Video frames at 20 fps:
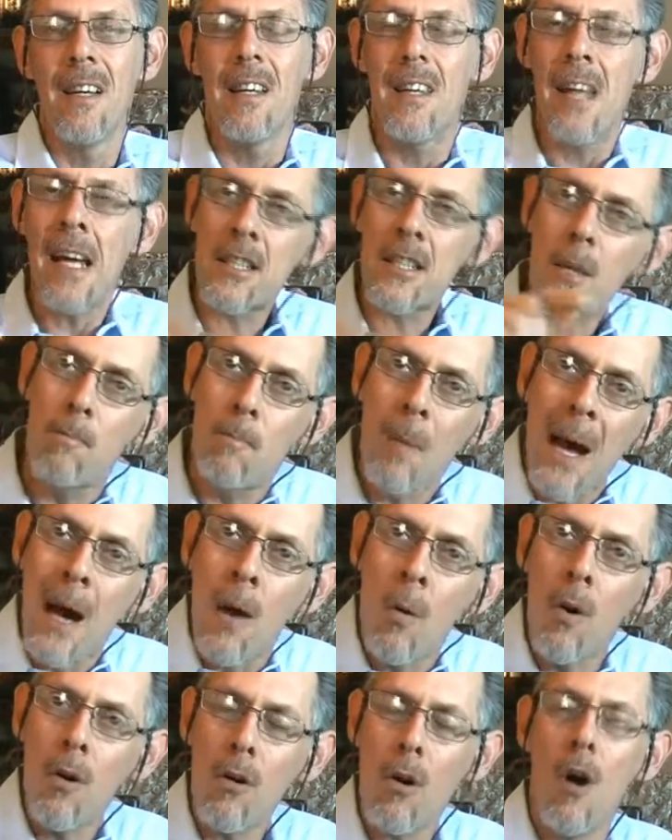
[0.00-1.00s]
That's the
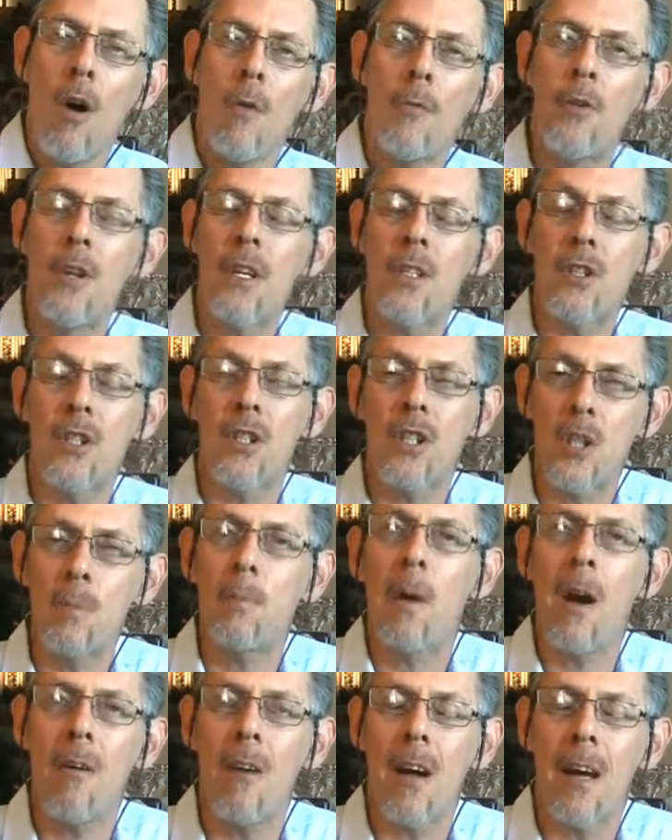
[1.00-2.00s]
power of this
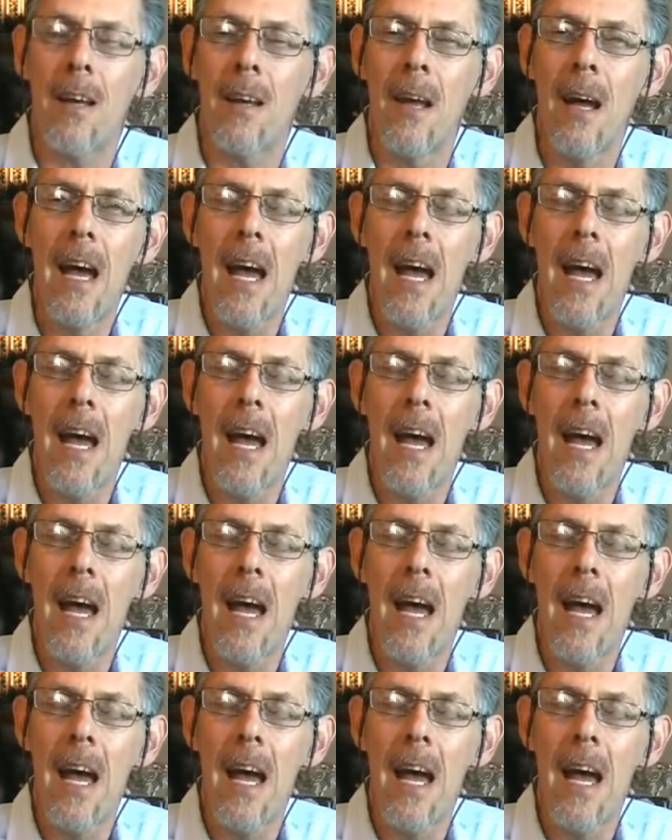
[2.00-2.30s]
Spirit.